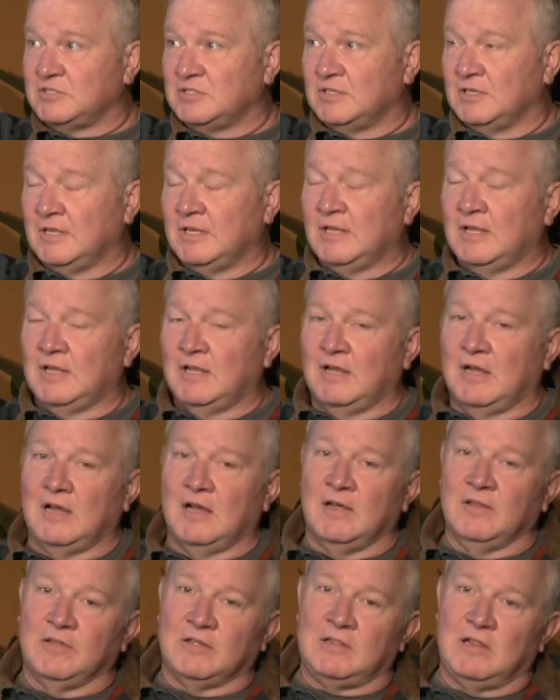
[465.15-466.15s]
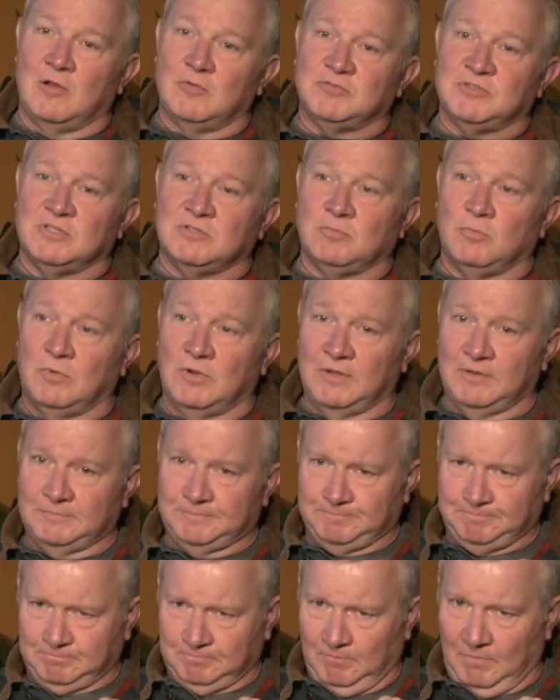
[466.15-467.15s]
Mm -hmm. the closest one
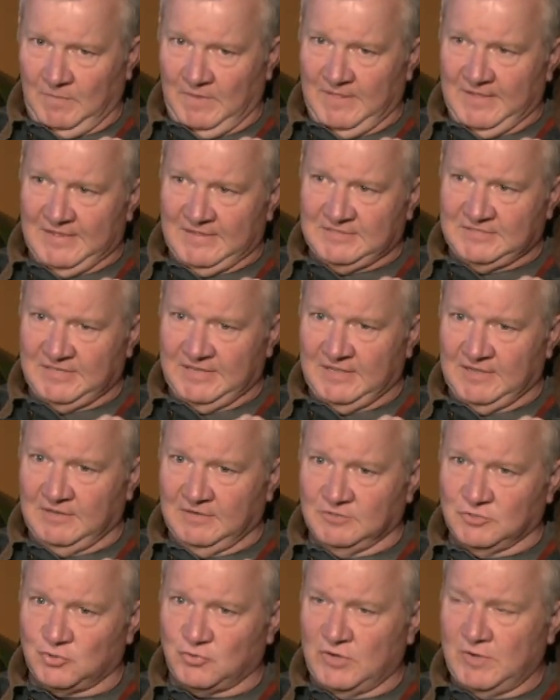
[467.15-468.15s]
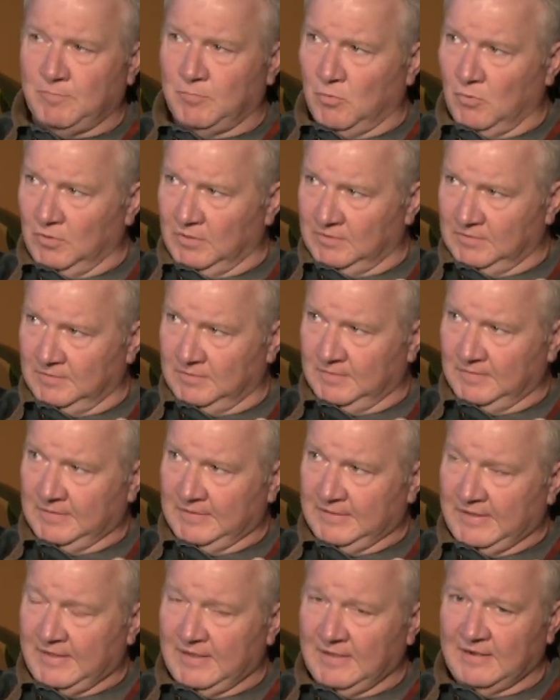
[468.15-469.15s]
is in Shreveport,
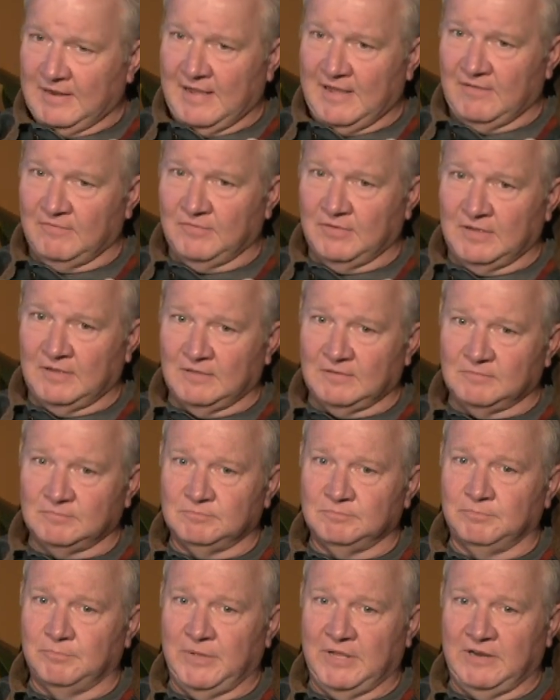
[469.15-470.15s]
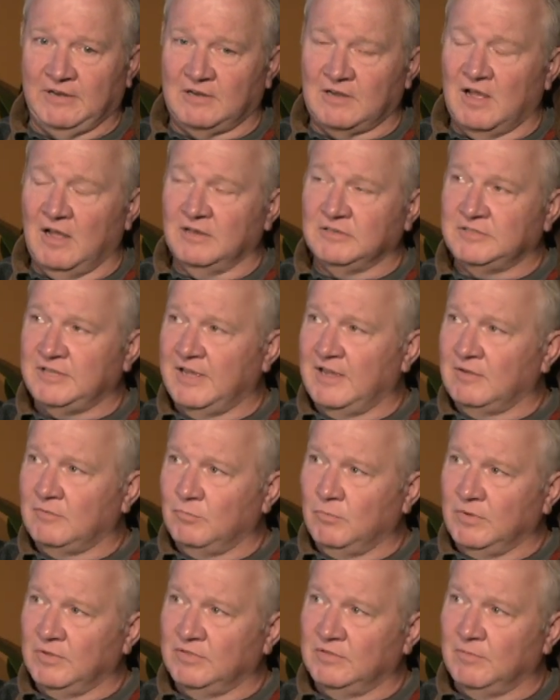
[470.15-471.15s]
mm-hmm. and I've uh, been in
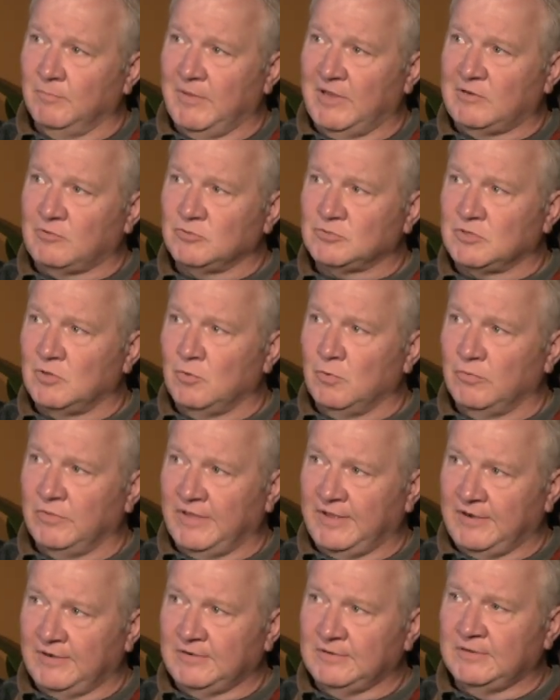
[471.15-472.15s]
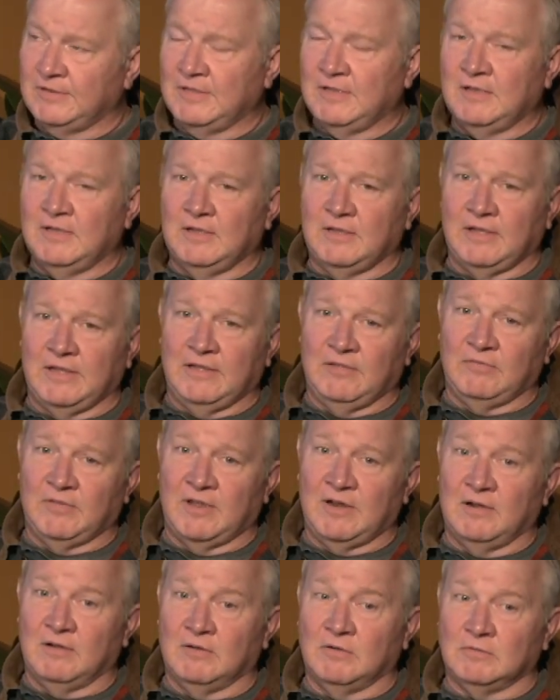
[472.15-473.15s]
contact with the medical school there, and
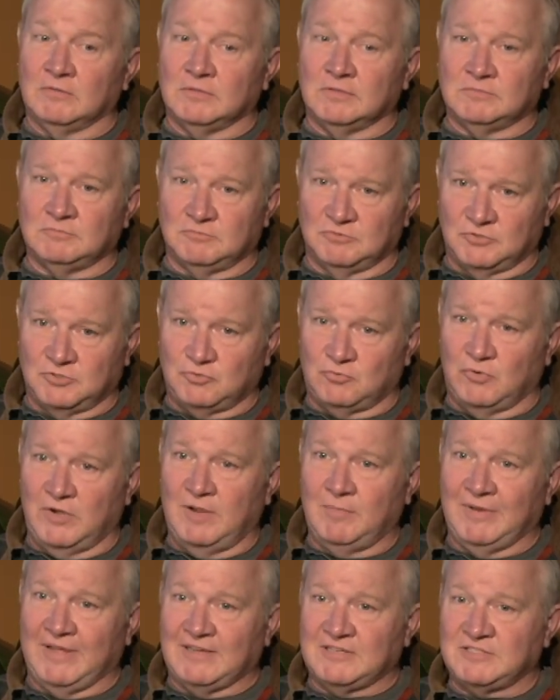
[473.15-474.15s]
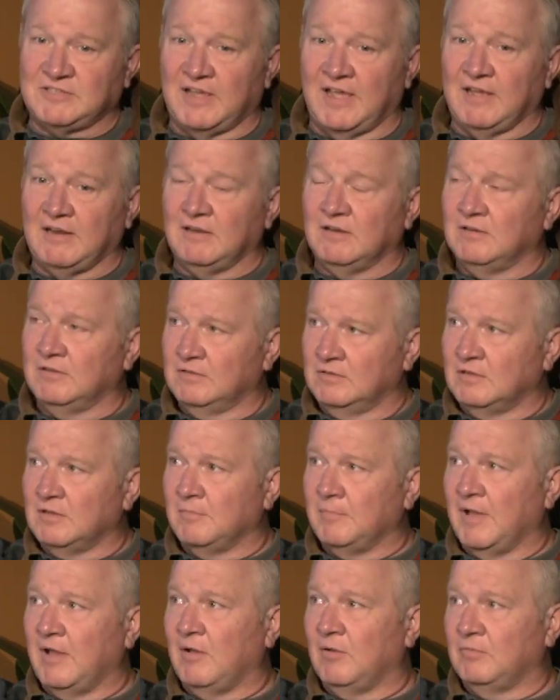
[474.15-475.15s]
they're extremely excited
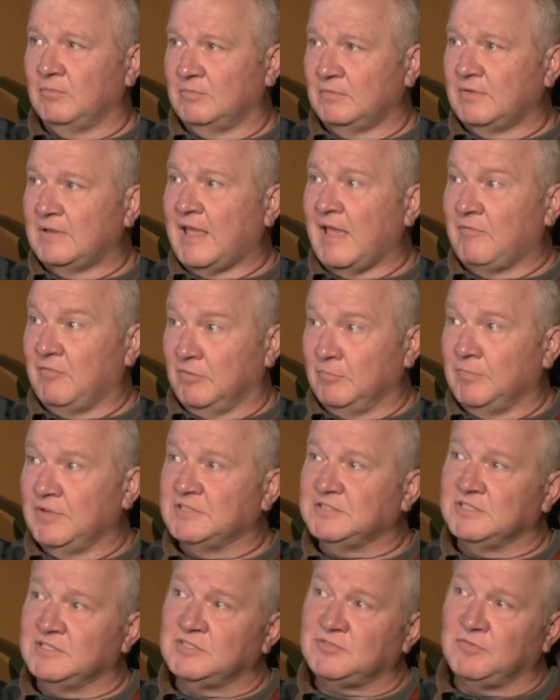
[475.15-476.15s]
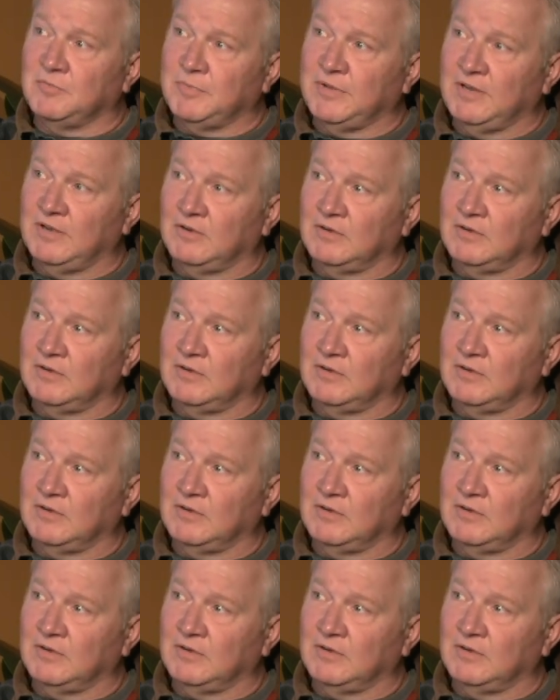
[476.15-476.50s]
about having business from here.